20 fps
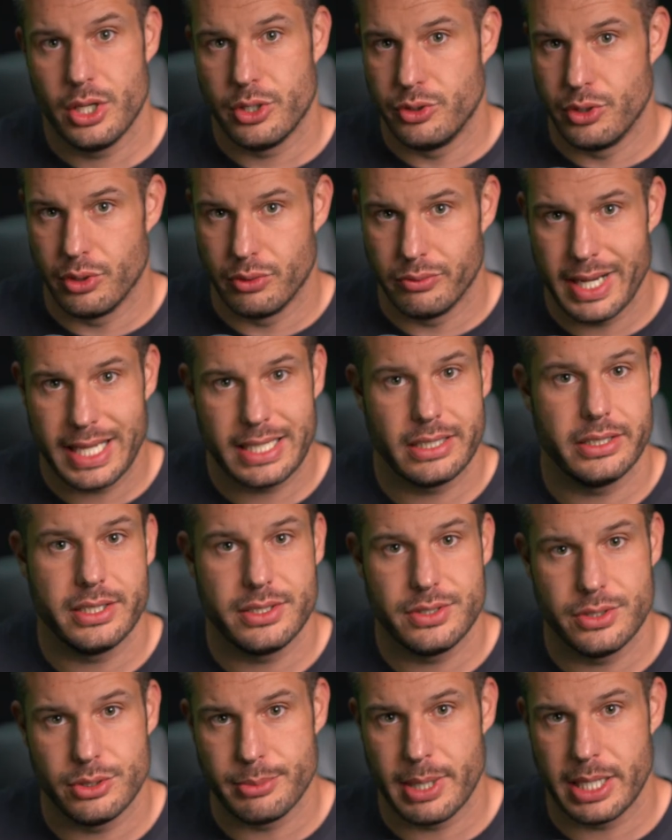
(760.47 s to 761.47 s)
directly
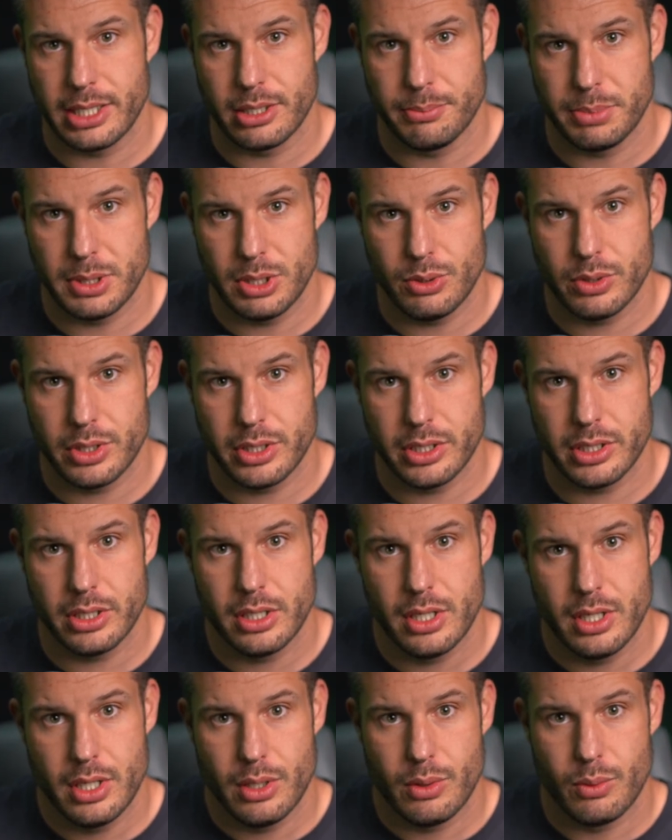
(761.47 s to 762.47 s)
to my computer
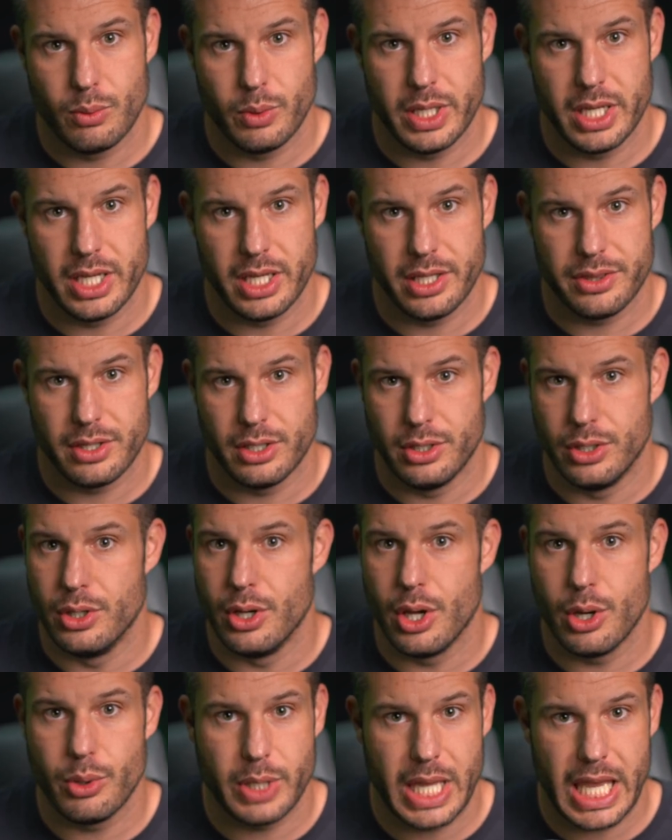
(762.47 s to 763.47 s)
with
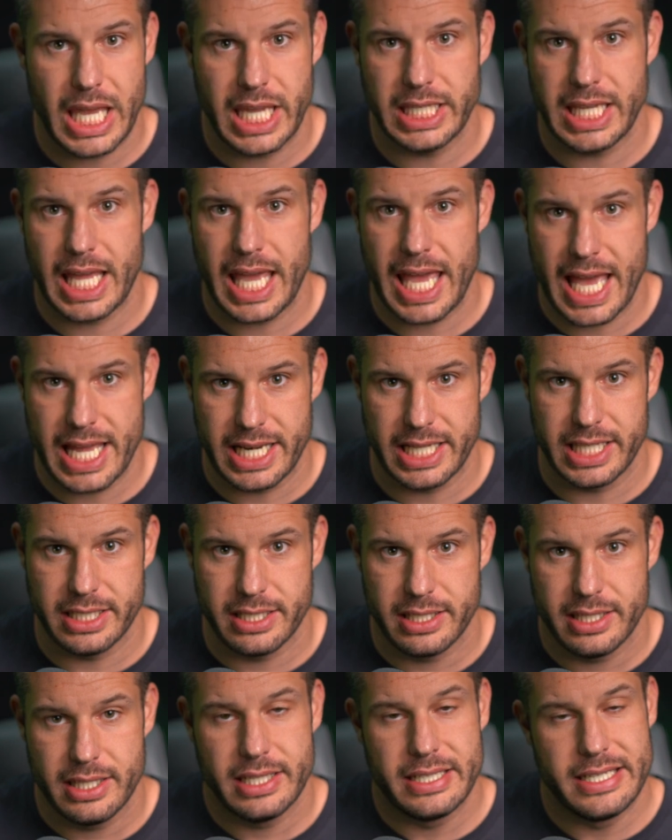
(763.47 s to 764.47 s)
no gain added.
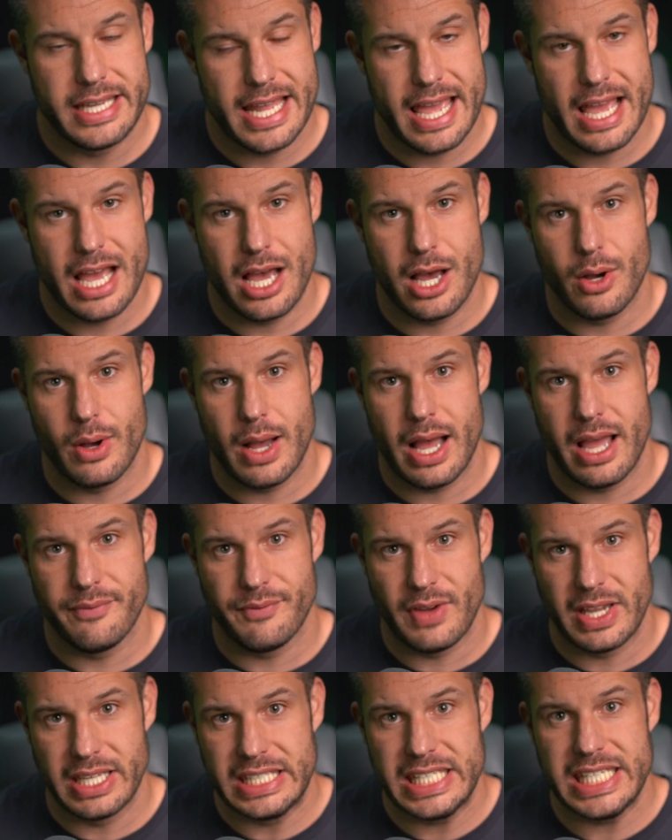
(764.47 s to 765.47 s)
Now,
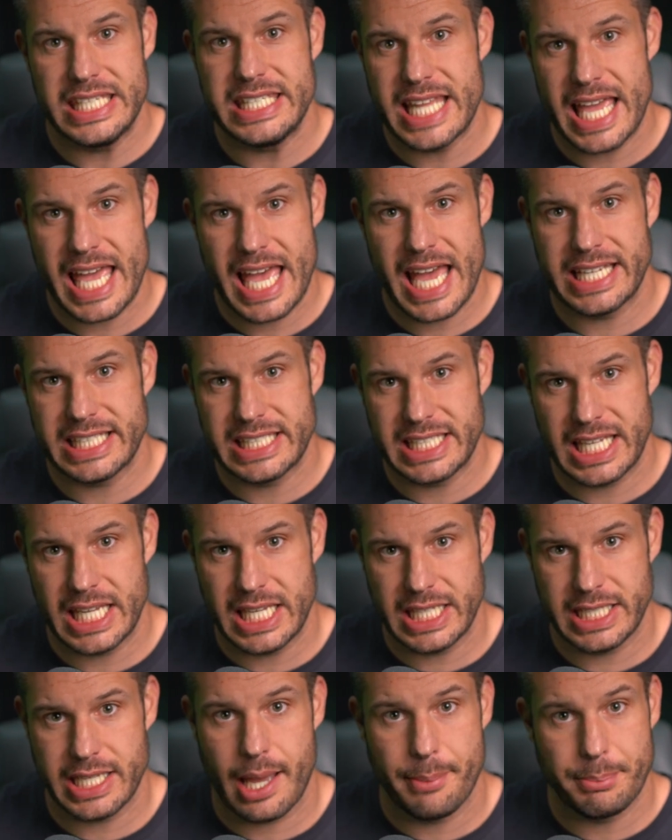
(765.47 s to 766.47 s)
if I need to add
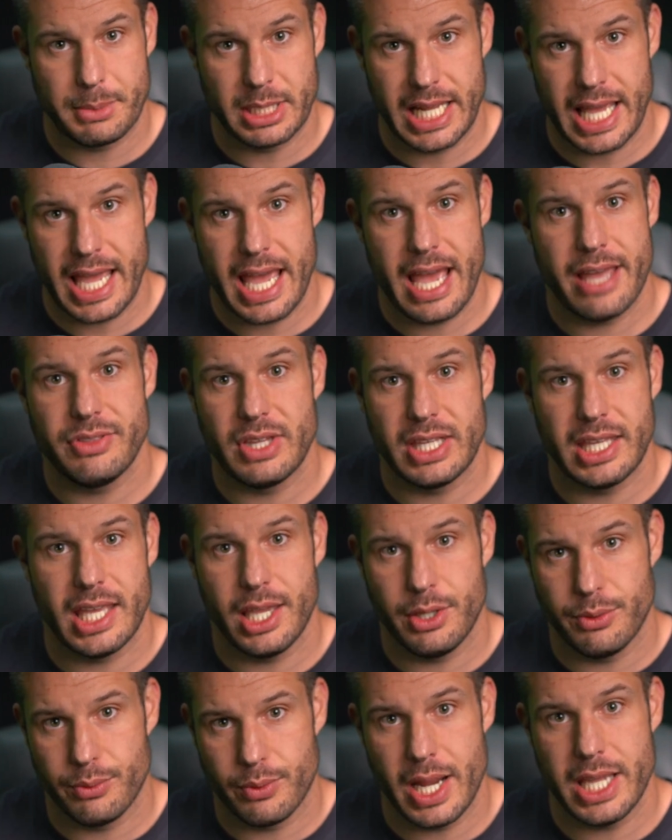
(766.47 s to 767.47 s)
gain, I'm going to add the
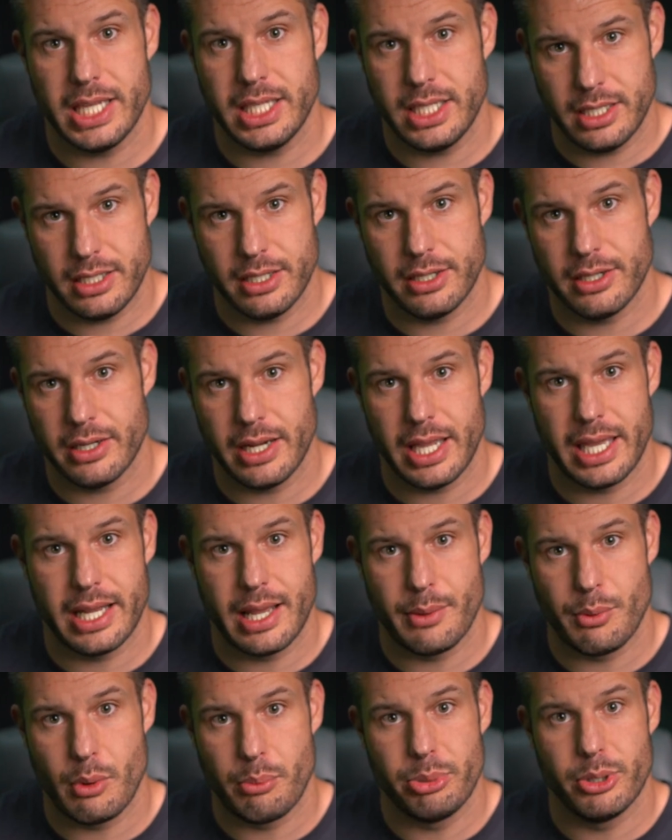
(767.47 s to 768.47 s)
gain right here, and
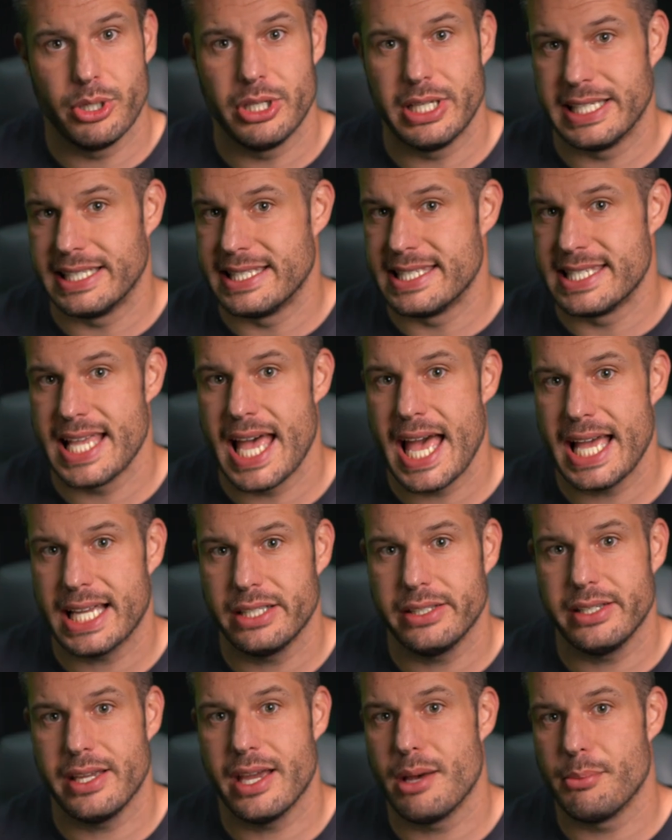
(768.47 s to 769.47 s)
I will put
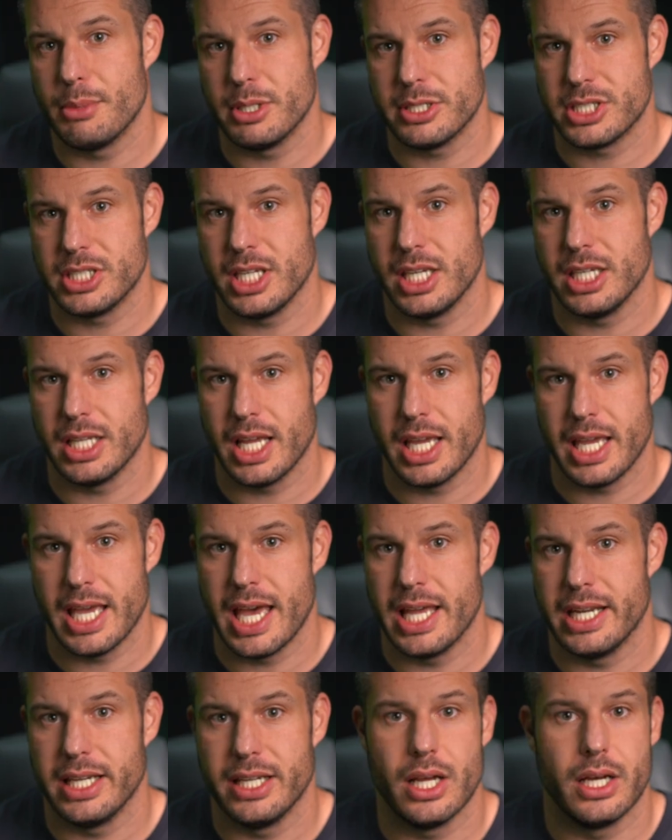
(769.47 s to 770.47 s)
exactly how much gain I
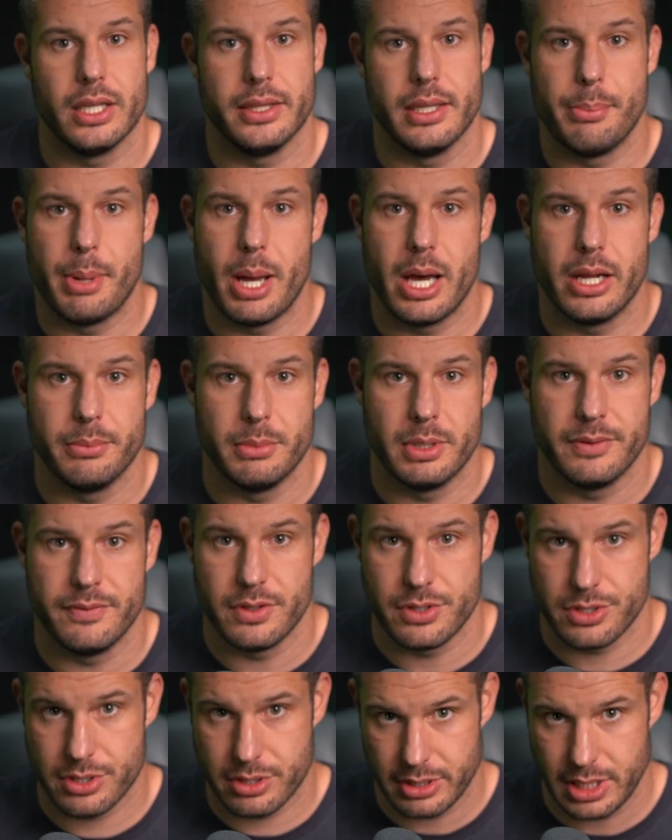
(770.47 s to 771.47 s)
added on the bottom of
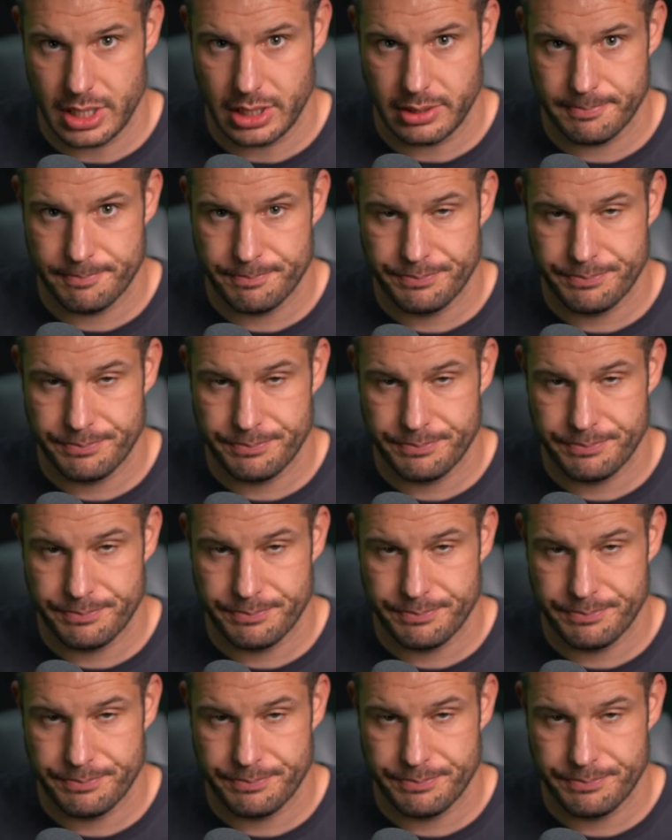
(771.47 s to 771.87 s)
the screen.